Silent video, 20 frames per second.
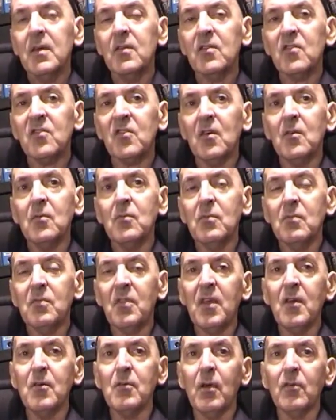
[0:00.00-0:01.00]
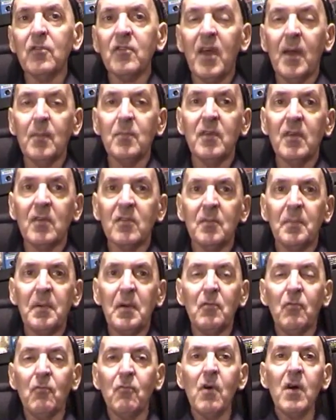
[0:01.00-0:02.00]
so the Eurosceptics are
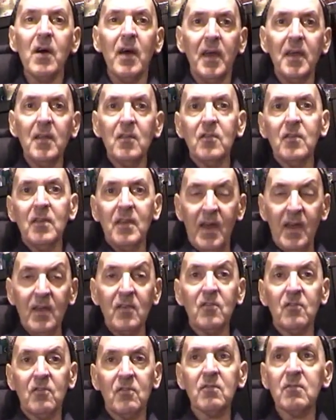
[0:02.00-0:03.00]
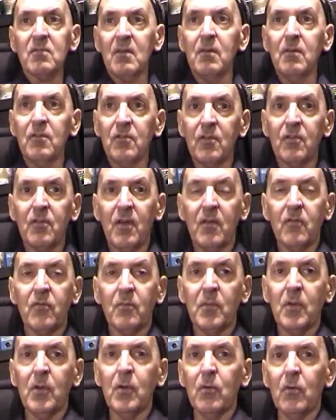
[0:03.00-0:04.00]
both right. Yes, there is a threat
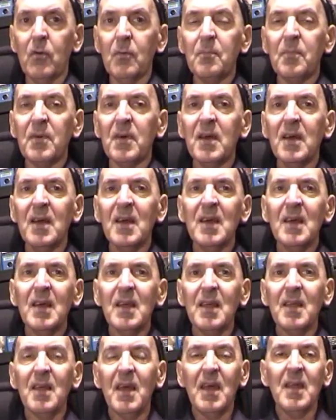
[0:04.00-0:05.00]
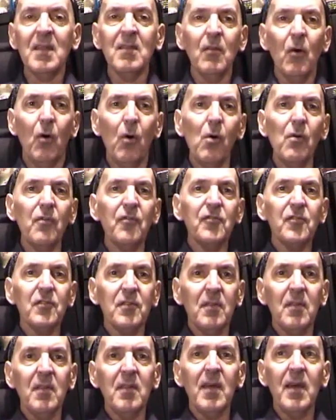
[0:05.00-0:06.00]
from Europe, but
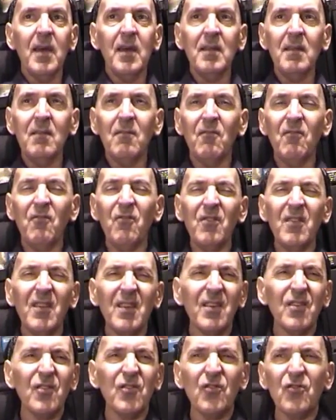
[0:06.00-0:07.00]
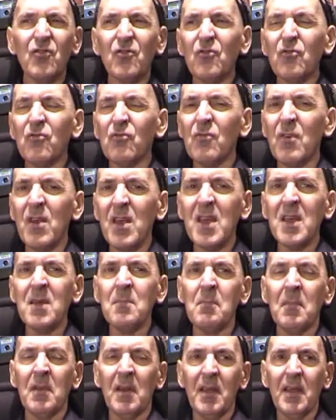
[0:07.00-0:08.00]
often they're
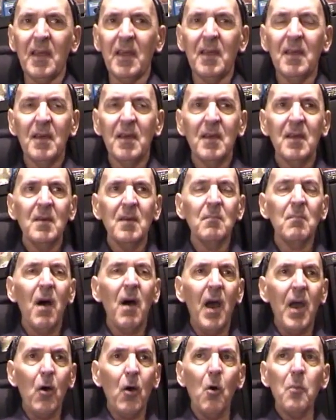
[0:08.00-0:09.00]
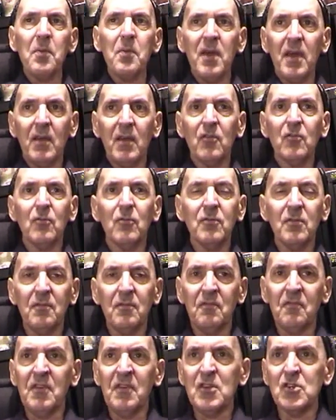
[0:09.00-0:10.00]
extremely myopic sort of
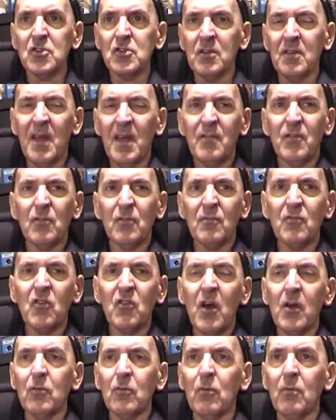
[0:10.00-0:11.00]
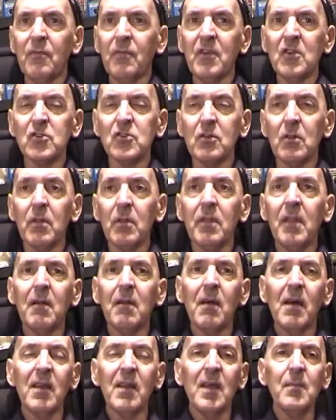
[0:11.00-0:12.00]
vision. They have a sort of tunnel vision.
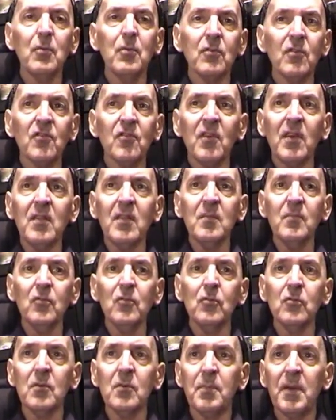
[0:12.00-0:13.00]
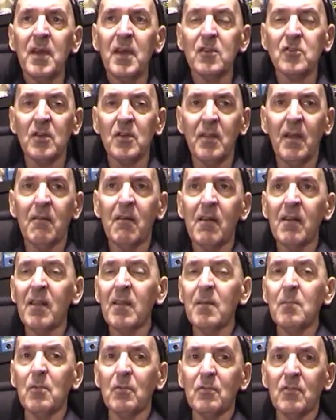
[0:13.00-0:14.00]
They're unable to see the broader picture. They're
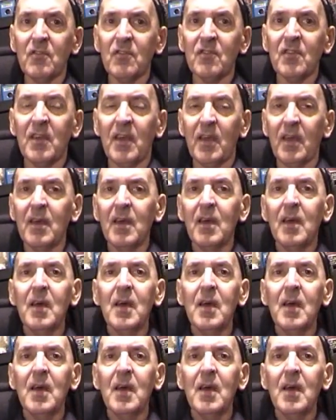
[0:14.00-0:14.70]
unable to see